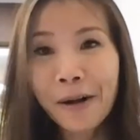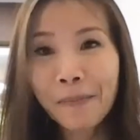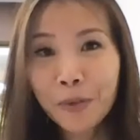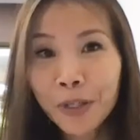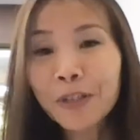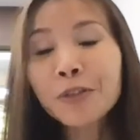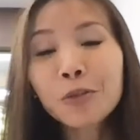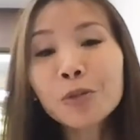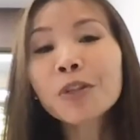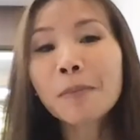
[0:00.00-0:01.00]
you can
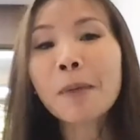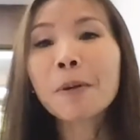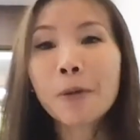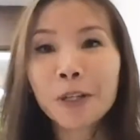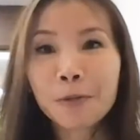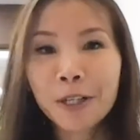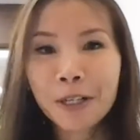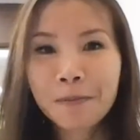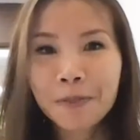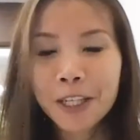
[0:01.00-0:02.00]
still do some upper body
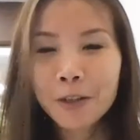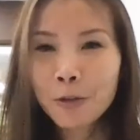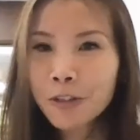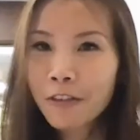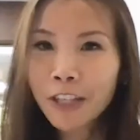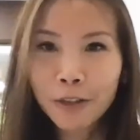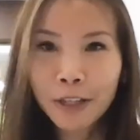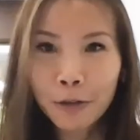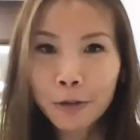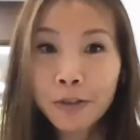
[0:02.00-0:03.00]
work. Okay, so stuff that you
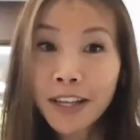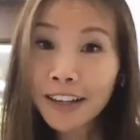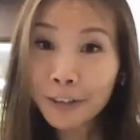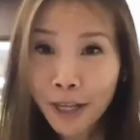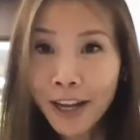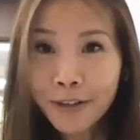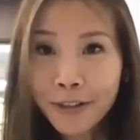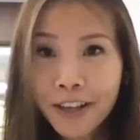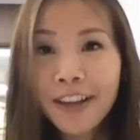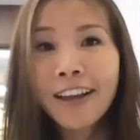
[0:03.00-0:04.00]
can also sit at the
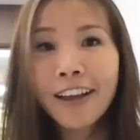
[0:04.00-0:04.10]
desk